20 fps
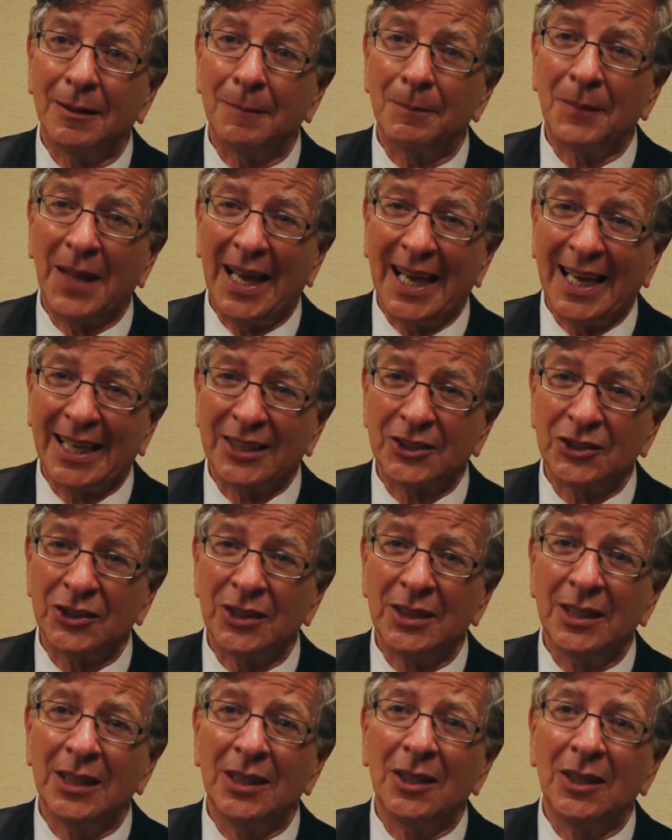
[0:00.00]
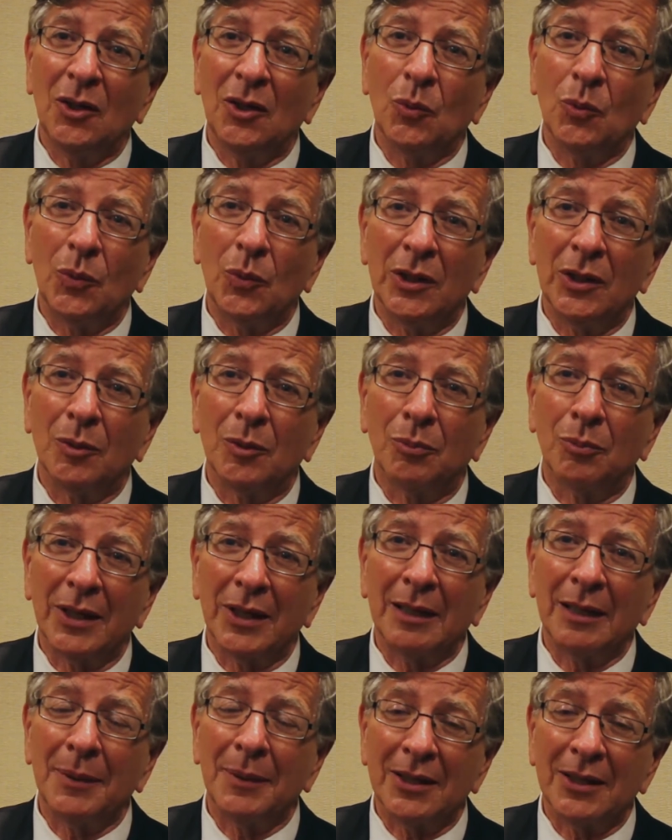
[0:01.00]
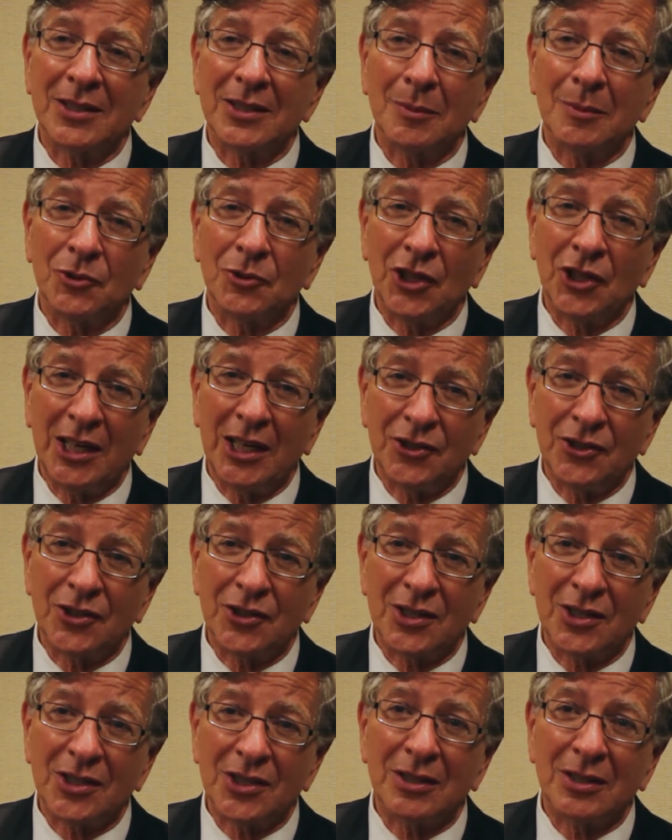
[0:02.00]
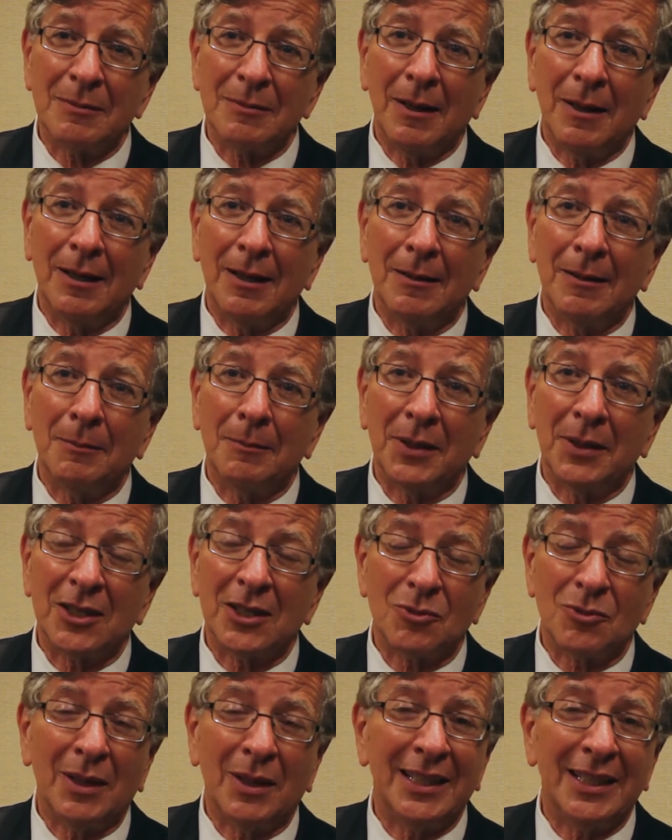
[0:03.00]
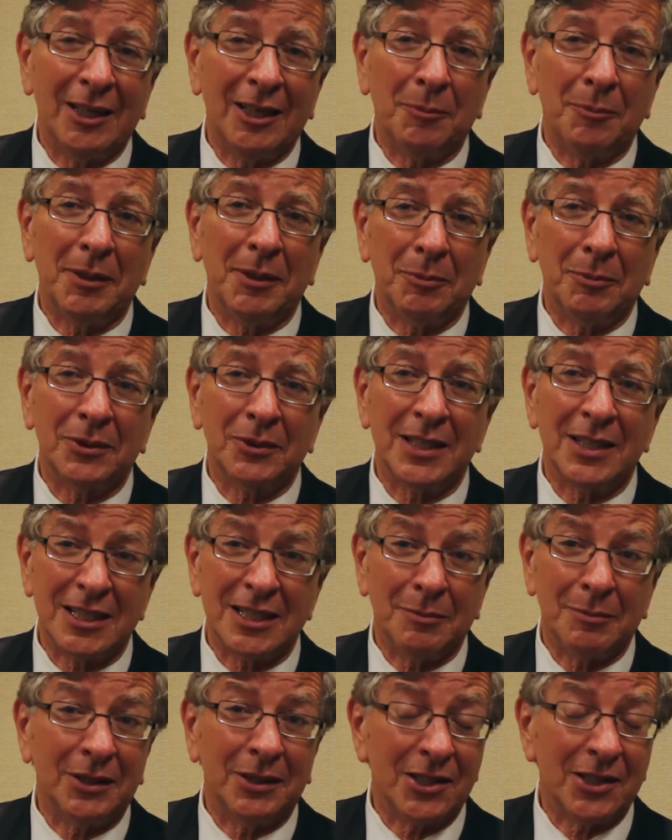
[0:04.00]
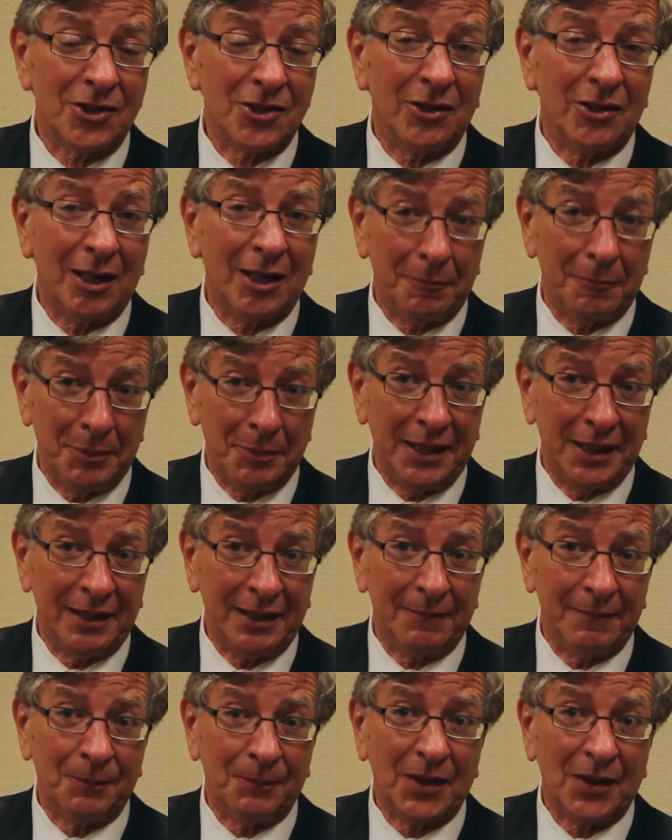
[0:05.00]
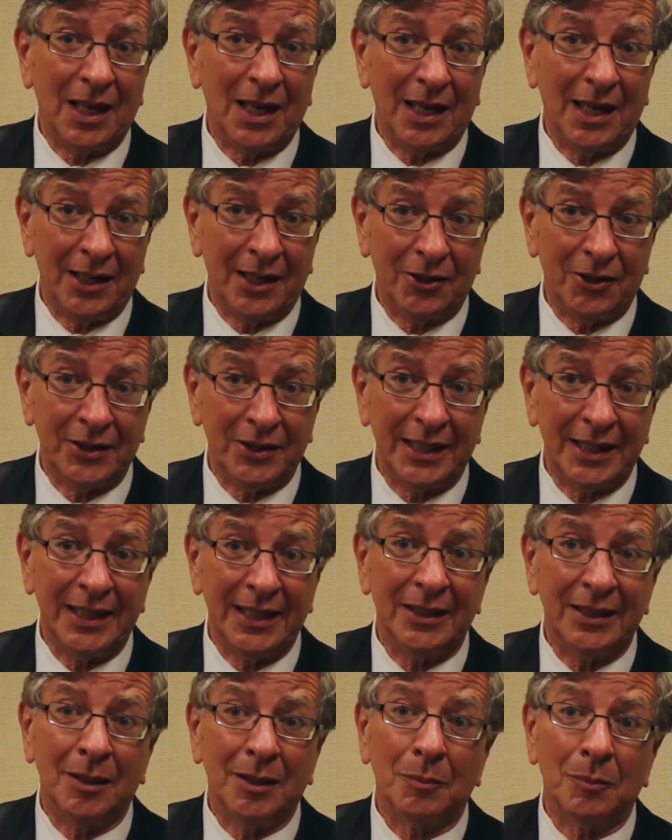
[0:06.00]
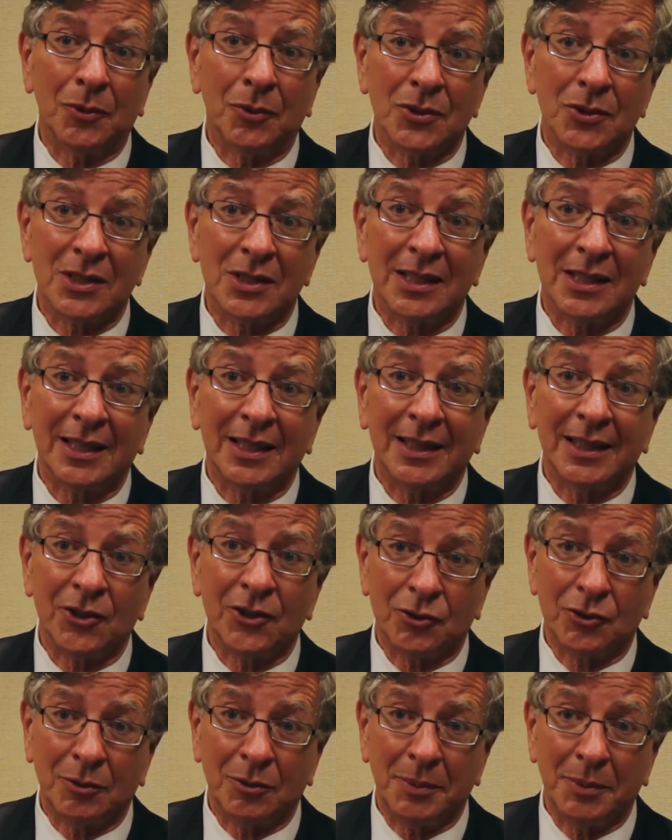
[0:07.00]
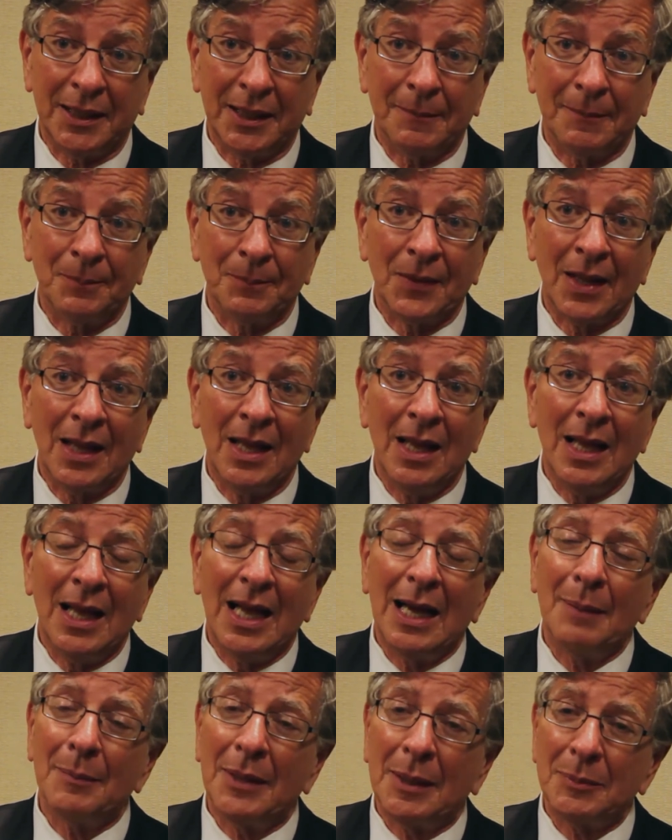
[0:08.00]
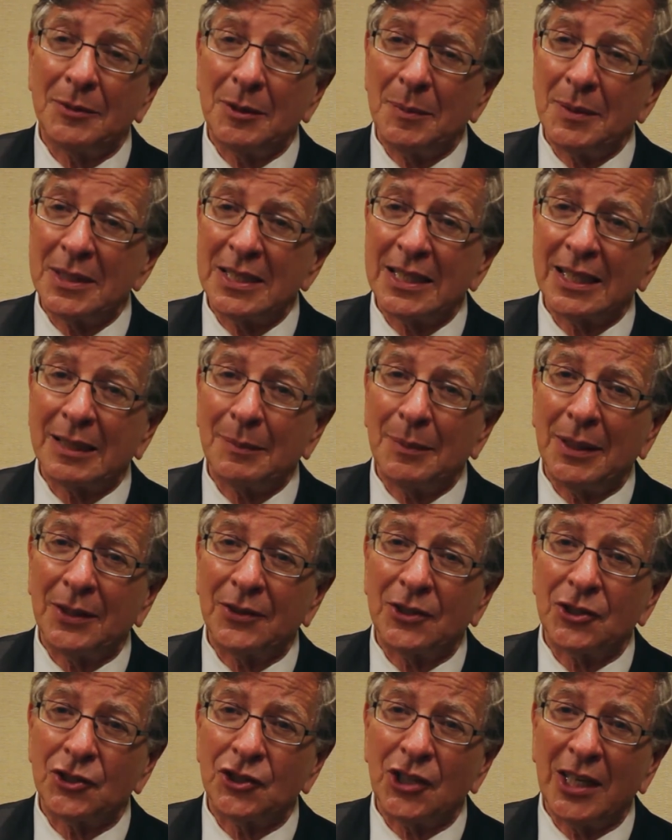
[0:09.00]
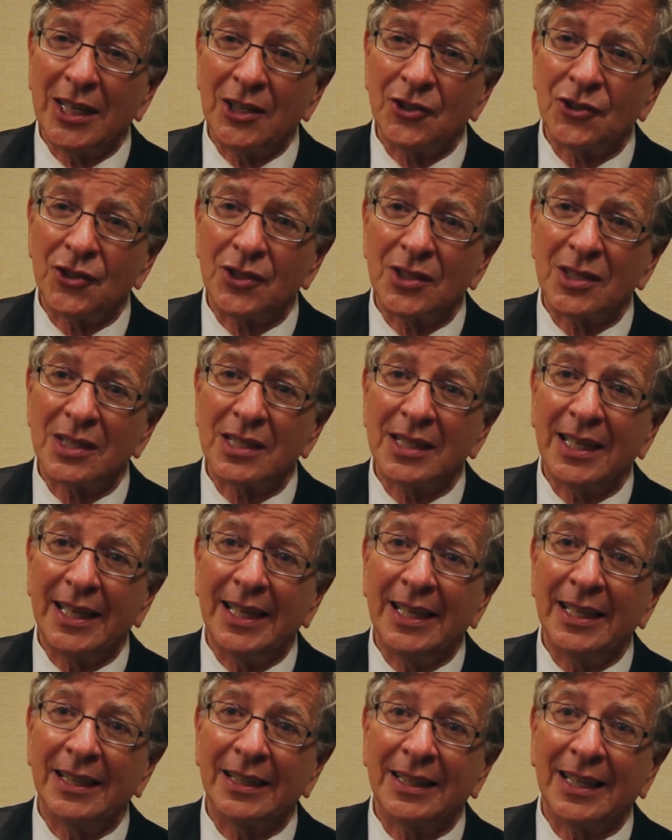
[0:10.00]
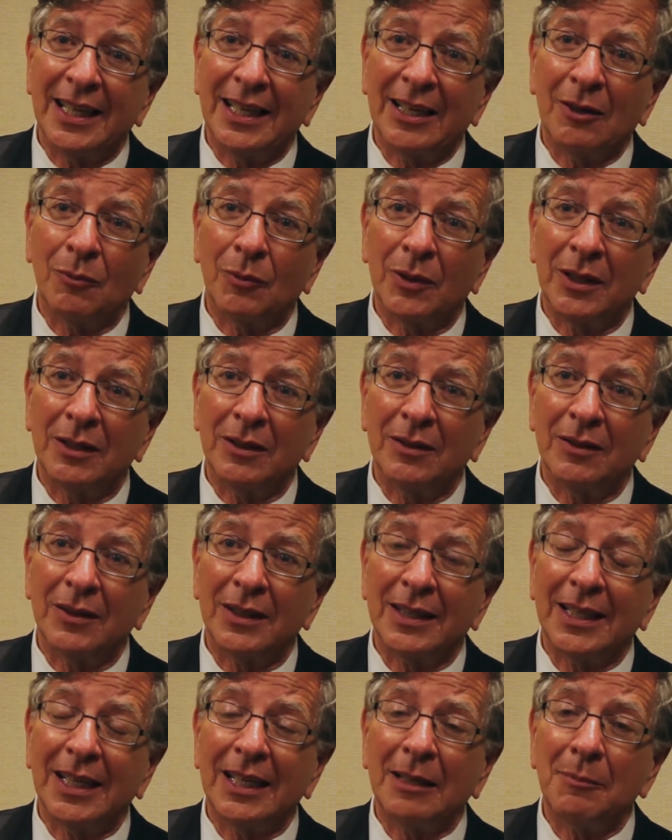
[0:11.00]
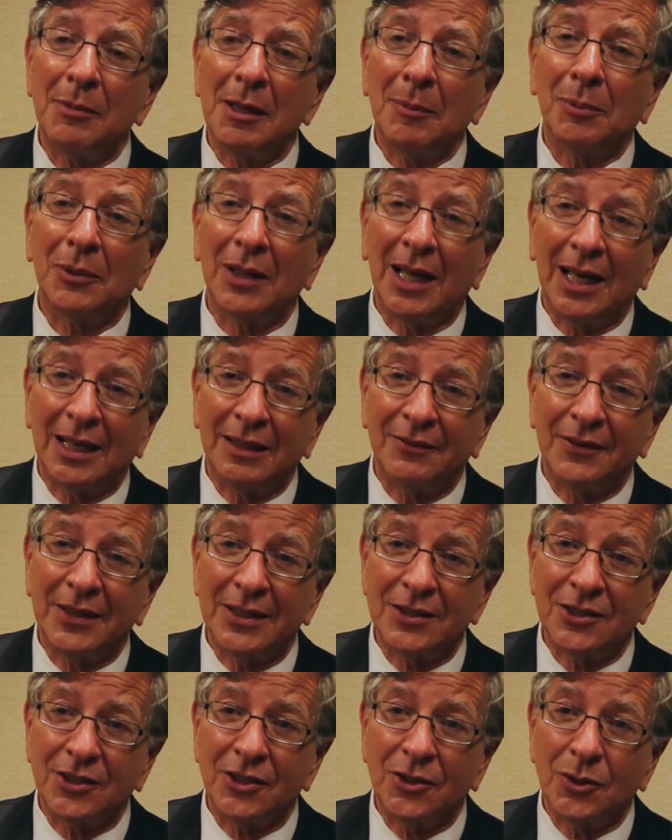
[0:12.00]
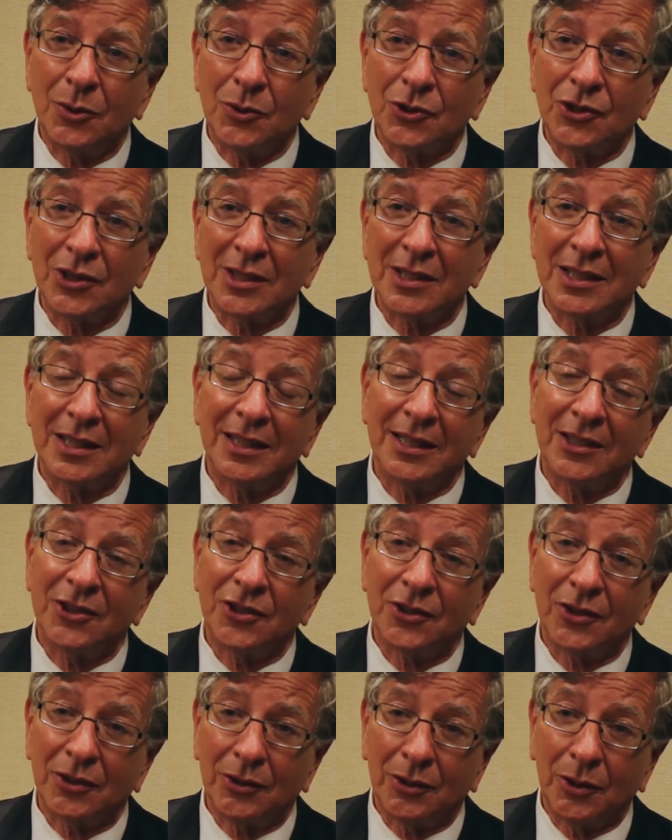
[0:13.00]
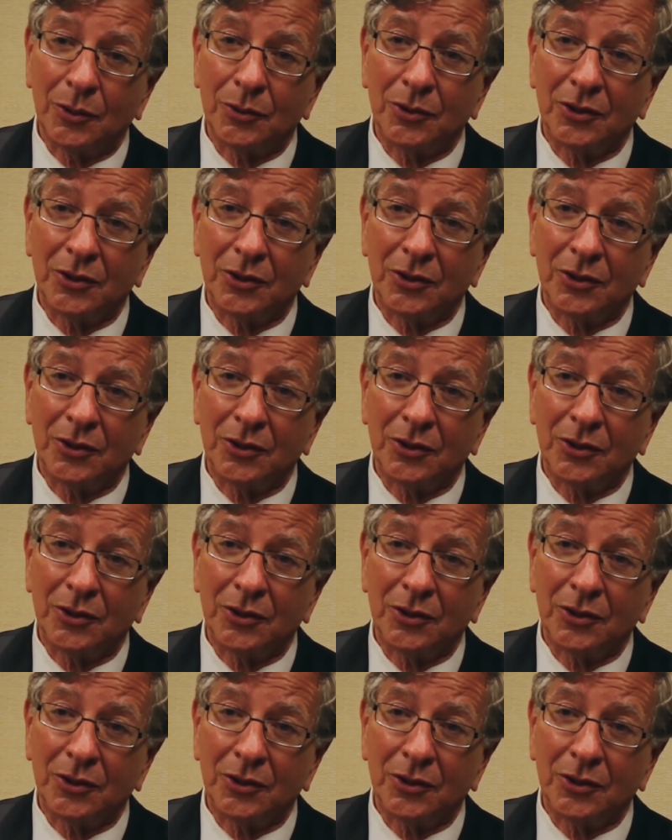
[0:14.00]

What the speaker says: Act will bring about some changes because right now people with disabilities are not being hired in numbers that they should be. I'm optimistic about the changes in getting people out of institutions and into their local